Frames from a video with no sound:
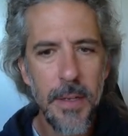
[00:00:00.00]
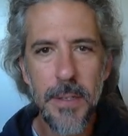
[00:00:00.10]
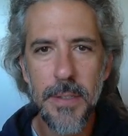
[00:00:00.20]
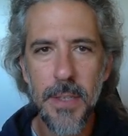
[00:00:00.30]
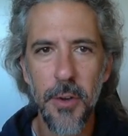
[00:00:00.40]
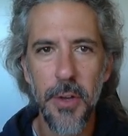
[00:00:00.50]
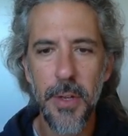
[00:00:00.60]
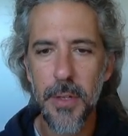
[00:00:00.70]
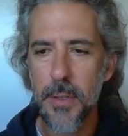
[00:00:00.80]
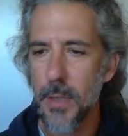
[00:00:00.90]
so
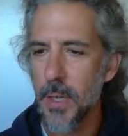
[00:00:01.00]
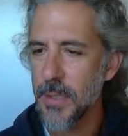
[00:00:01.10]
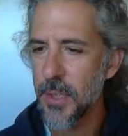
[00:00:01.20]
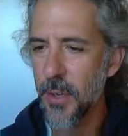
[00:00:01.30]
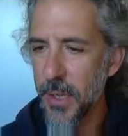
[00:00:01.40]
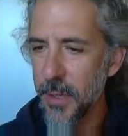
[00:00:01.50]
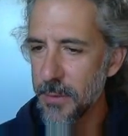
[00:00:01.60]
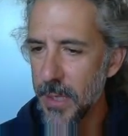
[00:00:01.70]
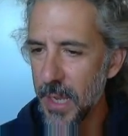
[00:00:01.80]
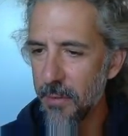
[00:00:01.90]
how's it going
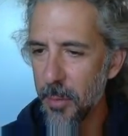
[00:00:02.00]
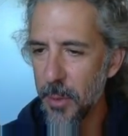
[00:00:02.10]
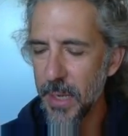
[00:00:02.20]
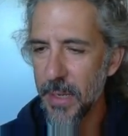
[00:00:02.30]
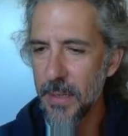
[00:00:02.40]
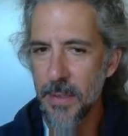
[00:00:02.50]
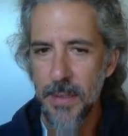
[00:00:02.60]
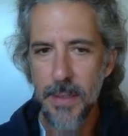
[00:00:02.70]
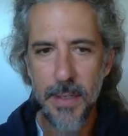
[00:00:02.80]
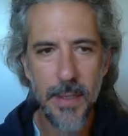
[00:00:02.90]
today, everybody?
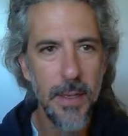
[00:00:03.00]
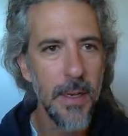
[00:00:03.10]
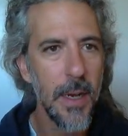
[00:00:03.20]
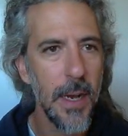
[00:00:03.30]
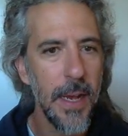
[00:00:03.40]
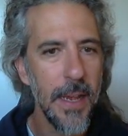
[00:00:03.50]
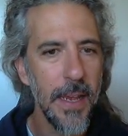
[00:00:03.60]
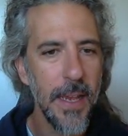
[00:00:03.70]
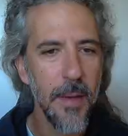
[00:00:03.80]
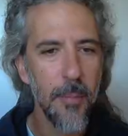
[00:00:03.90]
I
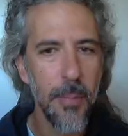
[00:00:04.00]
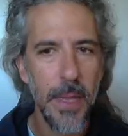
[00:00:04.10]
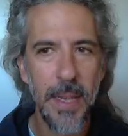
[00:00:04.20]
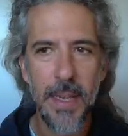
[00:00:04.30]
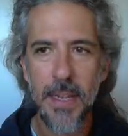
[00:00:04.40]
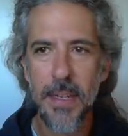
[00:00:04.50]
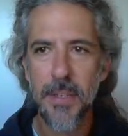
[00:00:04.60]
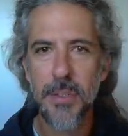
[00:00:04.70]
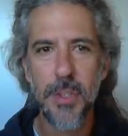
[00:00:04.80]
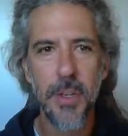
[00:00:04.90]
am planning
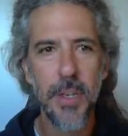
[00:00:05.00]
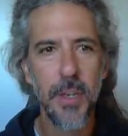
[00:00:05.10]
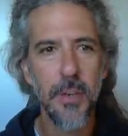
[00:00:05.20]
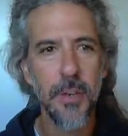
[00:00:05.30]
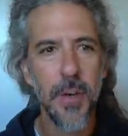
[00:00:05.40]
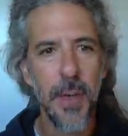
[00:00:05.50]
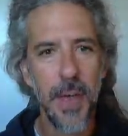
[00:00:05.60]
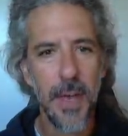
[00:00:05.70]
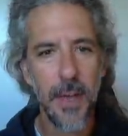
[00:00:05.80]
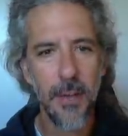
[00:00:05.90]
on showing you
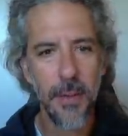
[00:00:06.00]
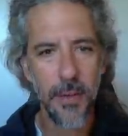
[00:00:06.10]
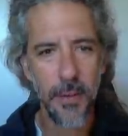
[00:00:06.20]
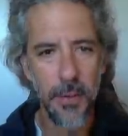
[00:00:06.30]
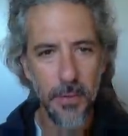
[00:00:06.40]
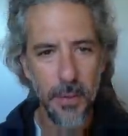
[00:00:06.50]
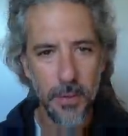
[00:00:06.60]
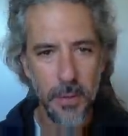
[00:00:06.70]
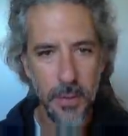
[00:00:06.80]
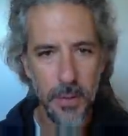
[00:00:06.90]
how to
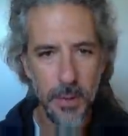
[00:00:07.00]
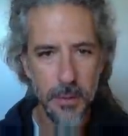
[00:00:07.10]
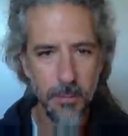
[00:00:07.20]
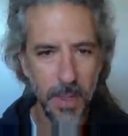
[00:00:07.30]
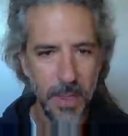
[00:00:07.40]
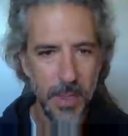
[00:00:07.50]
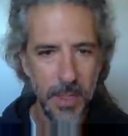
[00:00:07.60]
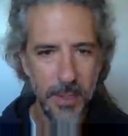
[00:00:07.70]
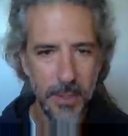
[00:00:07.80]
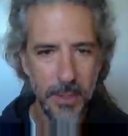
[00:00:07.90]
make
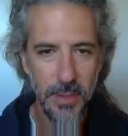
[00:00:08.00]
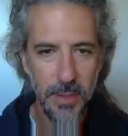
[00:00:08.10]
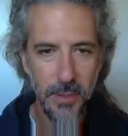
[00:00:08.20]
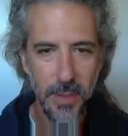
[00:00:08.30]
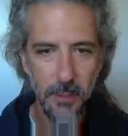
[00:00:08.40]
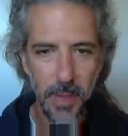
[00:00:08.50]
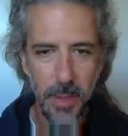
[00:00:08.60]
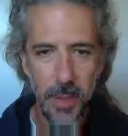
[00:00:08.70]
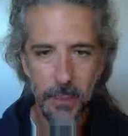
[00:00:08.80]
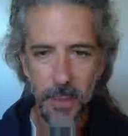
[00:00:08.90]
things you can run
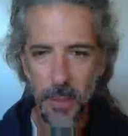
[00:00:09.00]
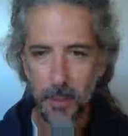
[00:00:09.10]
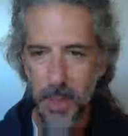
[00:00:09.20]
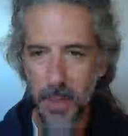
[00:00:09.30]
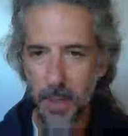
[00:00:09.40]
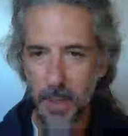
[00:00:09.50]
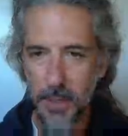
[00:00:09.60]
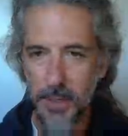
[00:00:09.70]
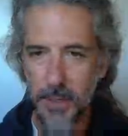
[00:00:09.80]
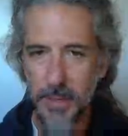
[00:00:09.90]
over in Blender.
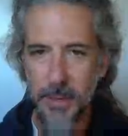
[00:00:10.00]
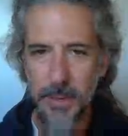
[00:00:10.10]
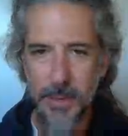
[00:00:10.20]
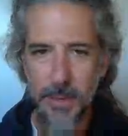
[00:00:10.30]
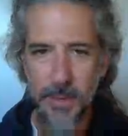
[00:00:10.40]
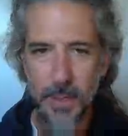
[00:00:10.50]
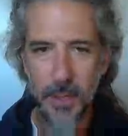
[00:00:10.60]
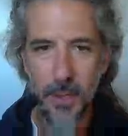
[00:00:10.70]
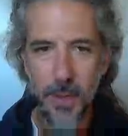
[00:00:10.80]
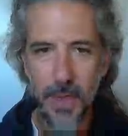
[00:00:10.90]
So
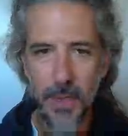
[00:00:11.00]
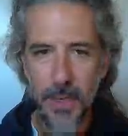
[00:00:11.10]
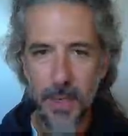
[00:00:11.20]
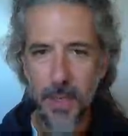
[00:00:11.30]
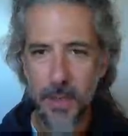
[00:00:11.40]
Heka